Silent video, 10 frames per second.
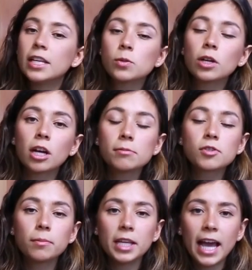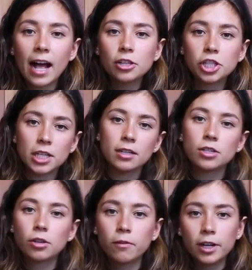And this one comes from the algae.
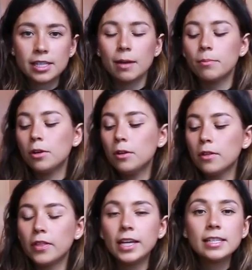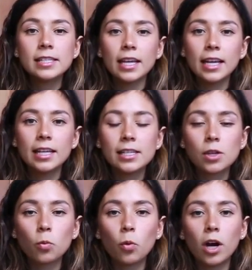So for example, this
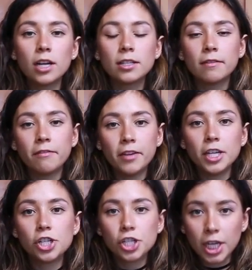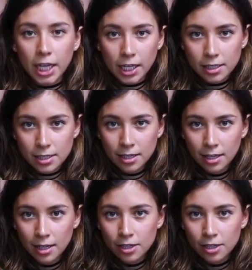is what fish eat.